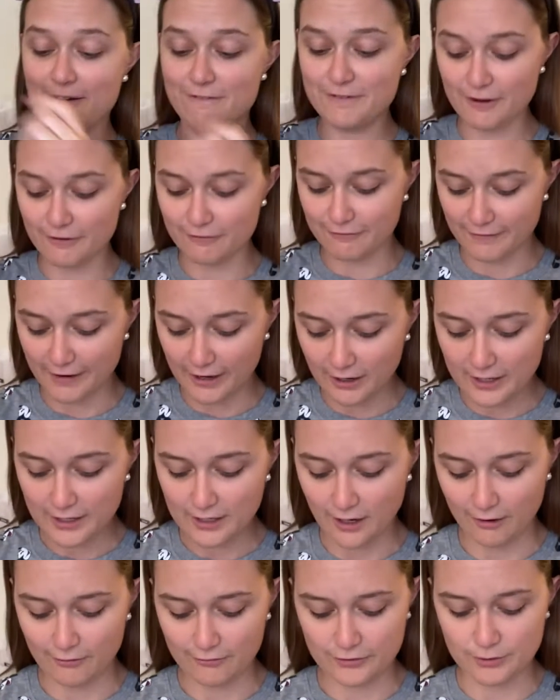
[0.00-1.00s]
feel very
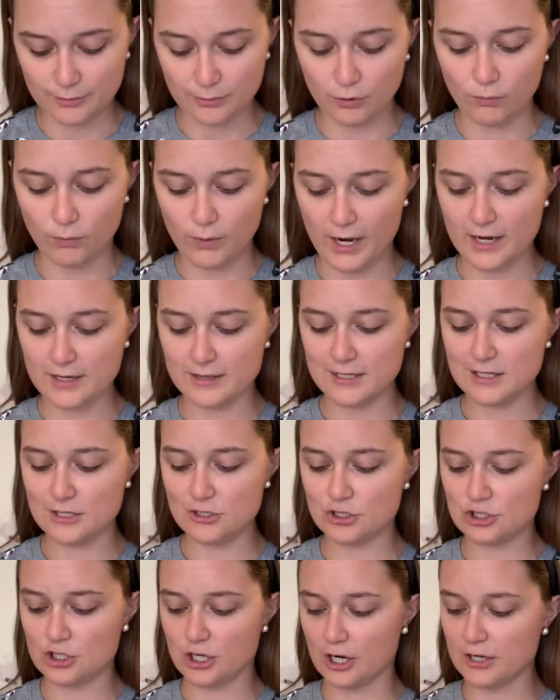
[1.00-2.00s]
comfortable wearing these
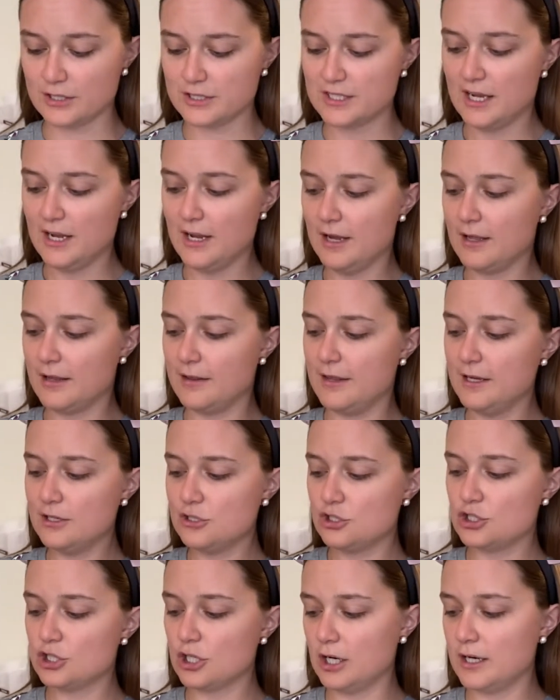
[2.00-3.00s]
shirts. This
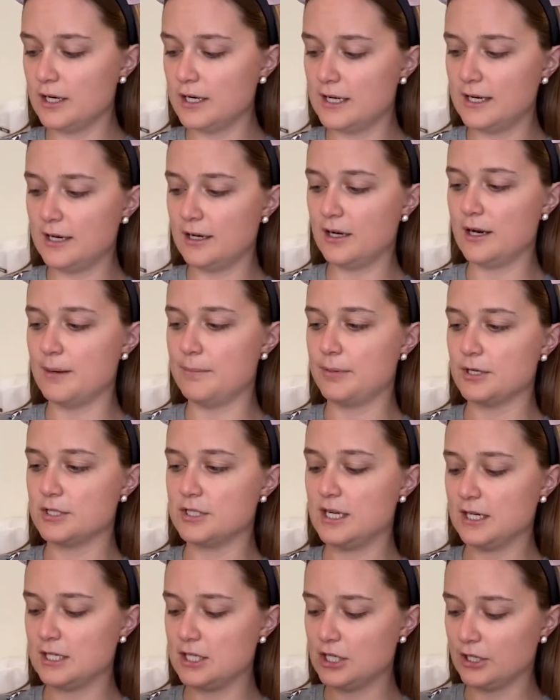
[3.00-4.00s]
shirt here in
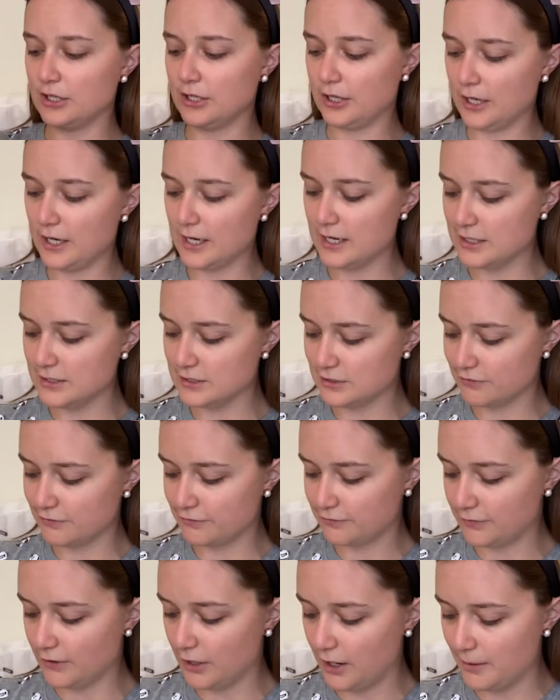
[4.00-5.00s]
particular is
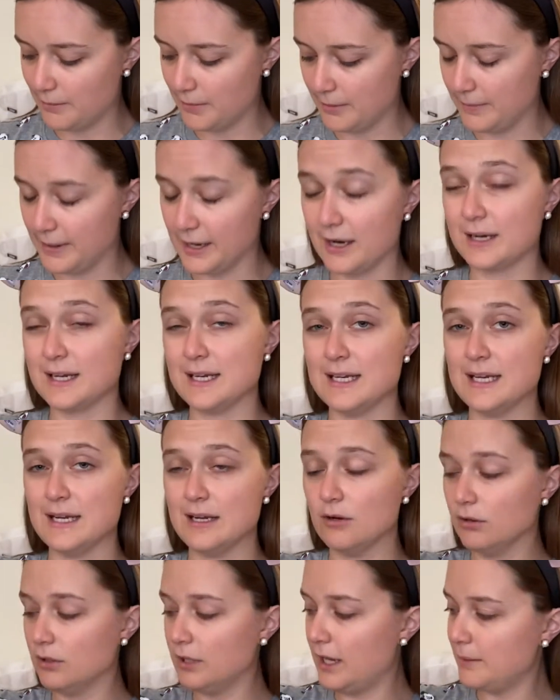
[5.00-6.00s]
from American
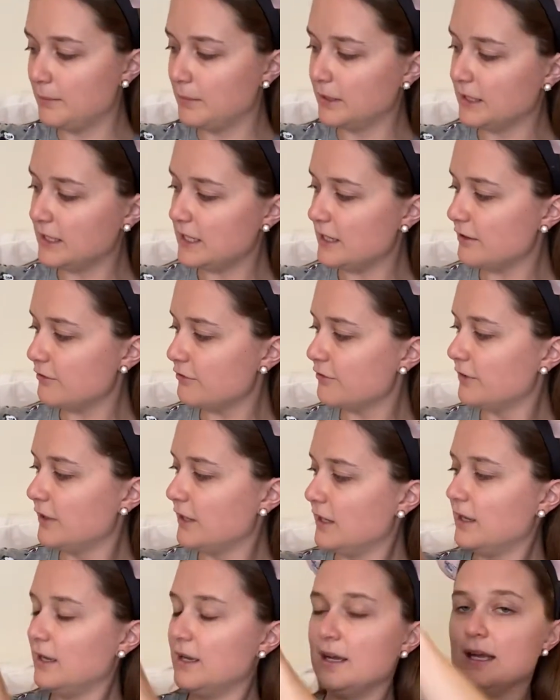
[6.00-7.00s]
Eagle, I believe.
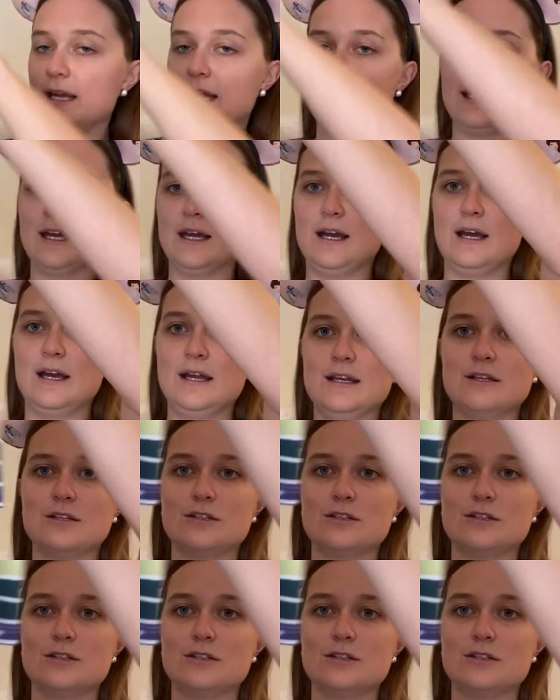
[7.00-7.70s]
And